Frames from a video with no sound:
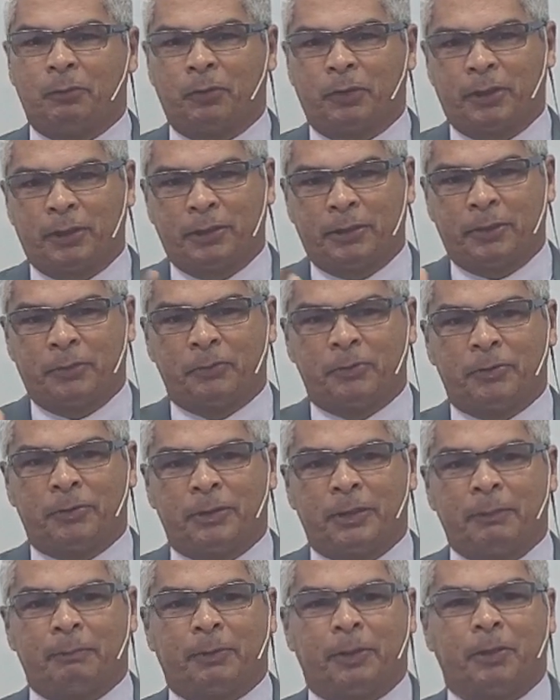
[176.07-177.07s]
this great
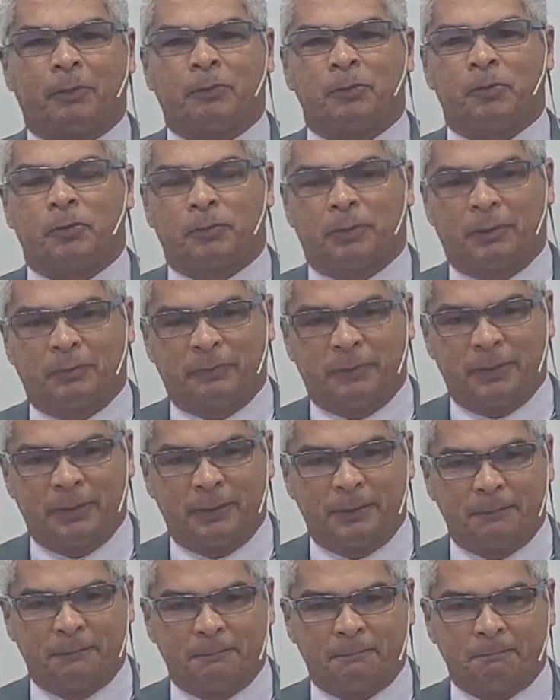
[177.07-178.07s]
love that the Lord
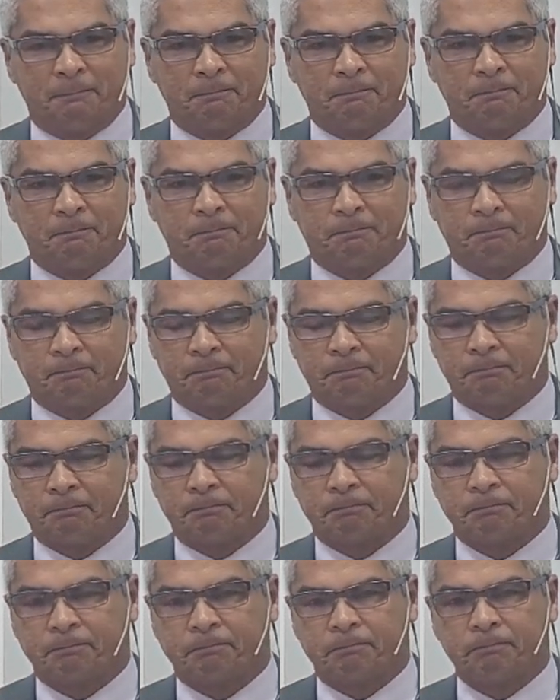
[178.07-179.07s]
has towards your
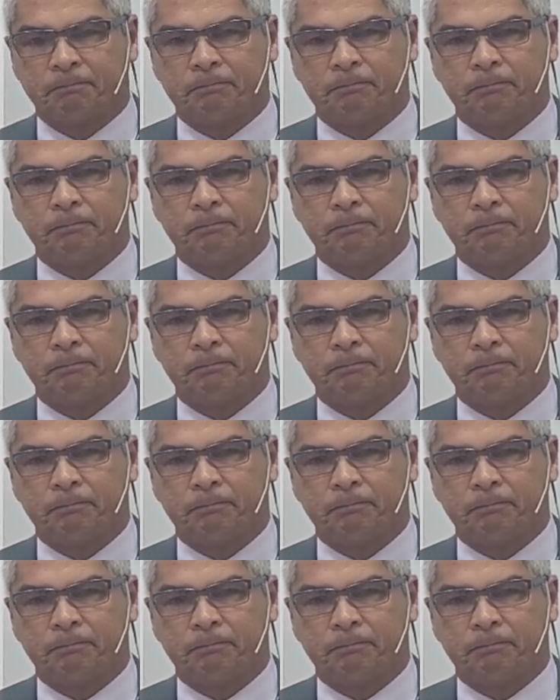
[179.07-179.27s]
life.